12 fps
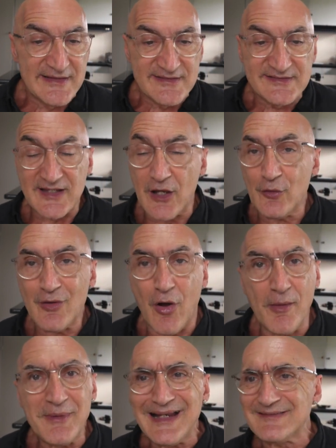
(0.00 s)
So
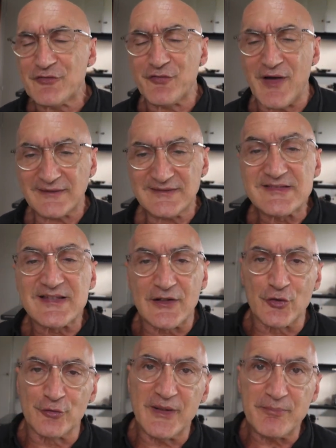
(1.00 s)
I'm going to debunk this a
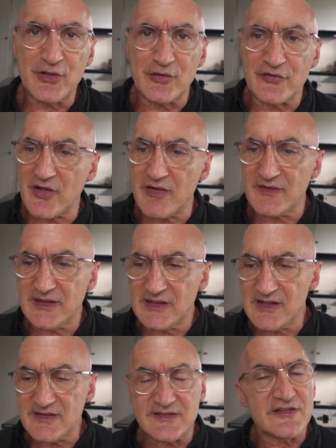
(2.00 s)
little bit because over the
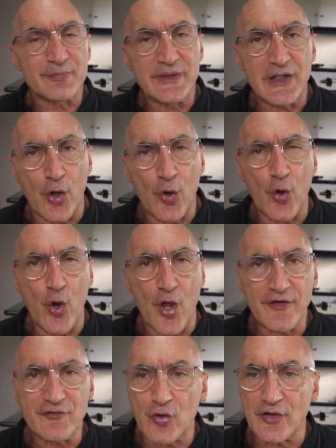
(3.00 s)
years there's been a lot
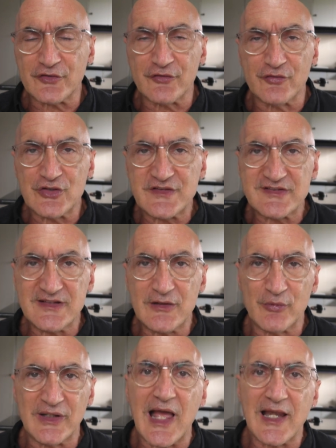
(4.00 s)
of controversy
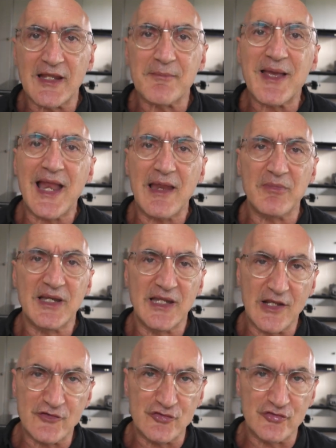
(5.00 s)
regarding about how many
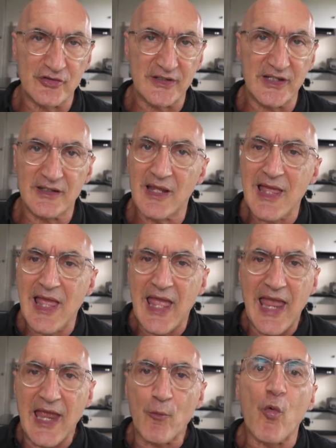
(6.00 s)
eggs you should eat
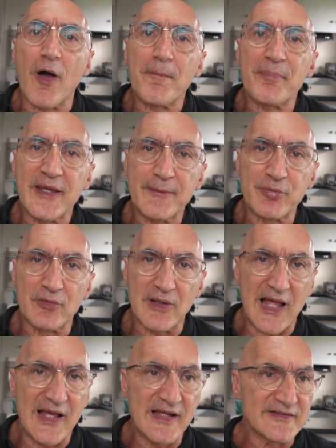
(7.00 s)
and what people
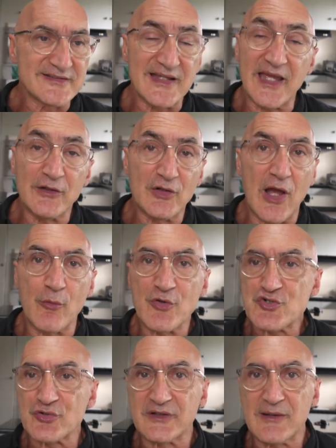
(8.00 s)
are saying, no, we
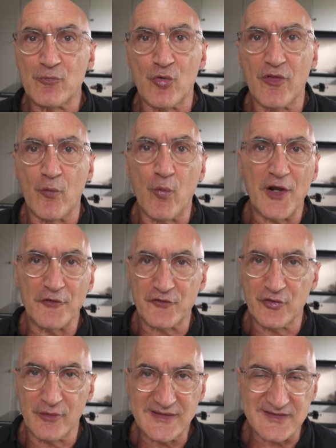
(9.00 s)
shouldn't eat more than 1 or
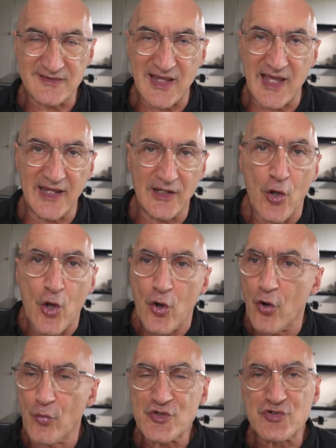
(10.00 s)
2 eggs a day,
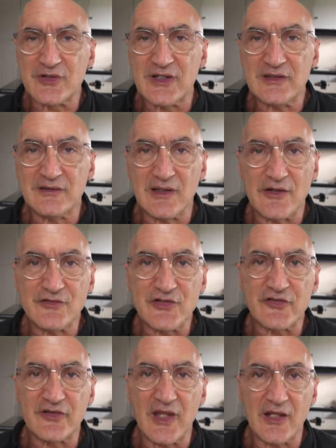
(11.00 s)
or we should eat,
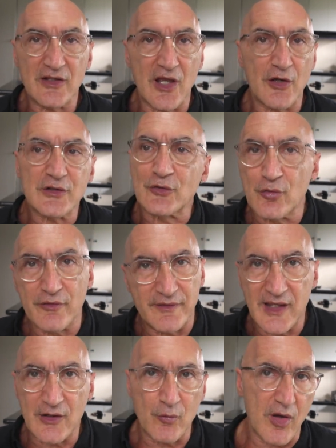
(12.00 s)
just the egg yolk and all the
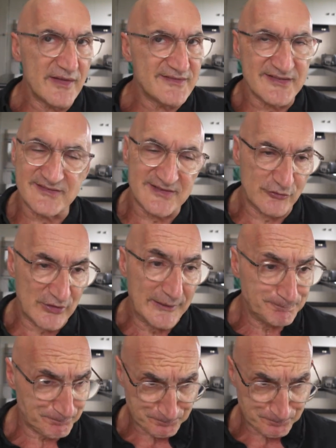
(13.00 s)
egg whites, etc.